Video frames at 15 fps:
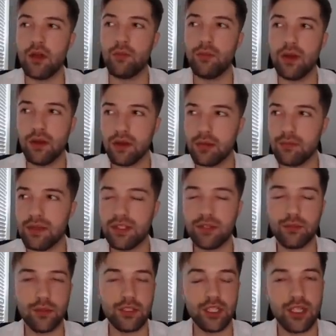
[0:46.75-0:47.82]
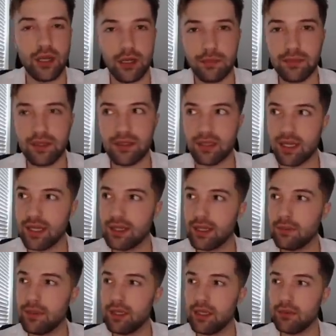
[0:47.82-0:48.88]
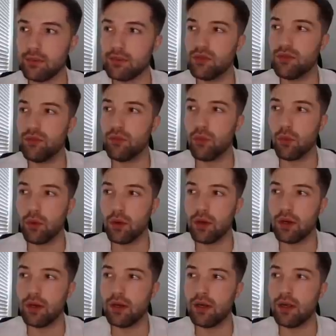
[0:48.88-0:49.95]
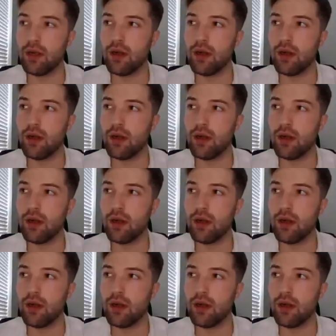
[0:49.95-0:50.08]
we are going to be switching up the site that we use for